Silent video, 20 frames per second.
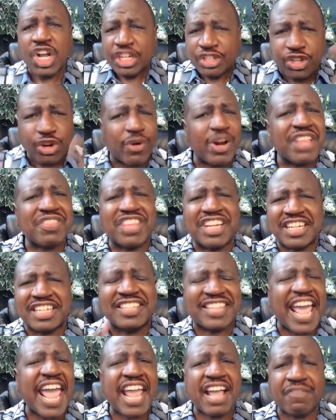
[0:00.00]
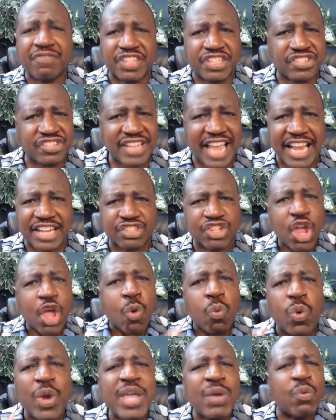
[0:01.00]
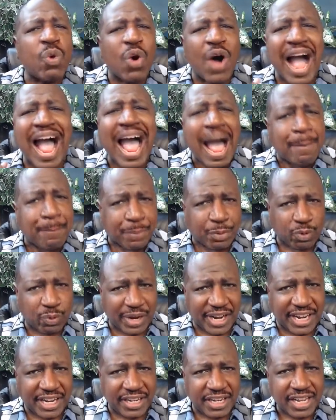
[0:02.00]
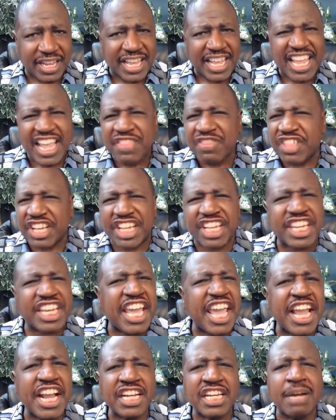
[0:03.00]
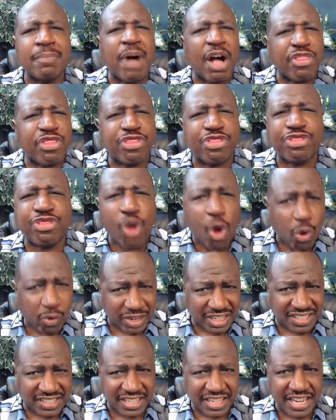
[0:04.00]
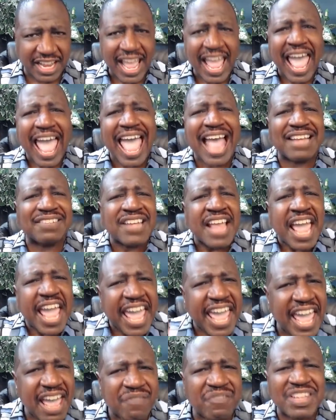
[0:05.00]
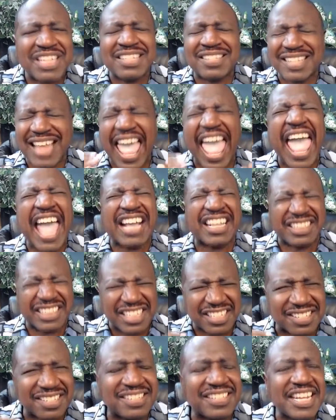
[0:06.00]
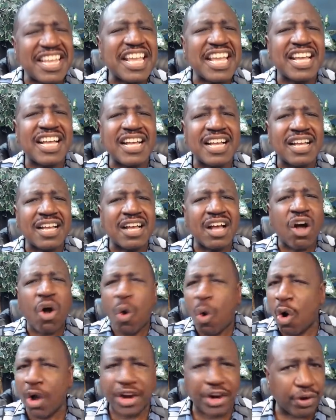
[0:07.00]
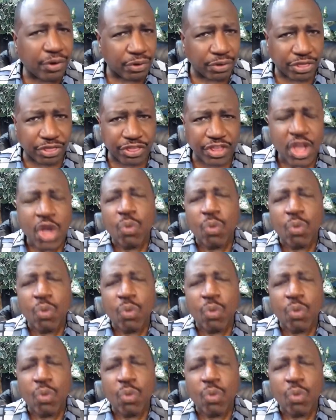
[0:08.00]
During the day of the saints, we will operate in the kingdom authority as heaven's Ekklesia on earth.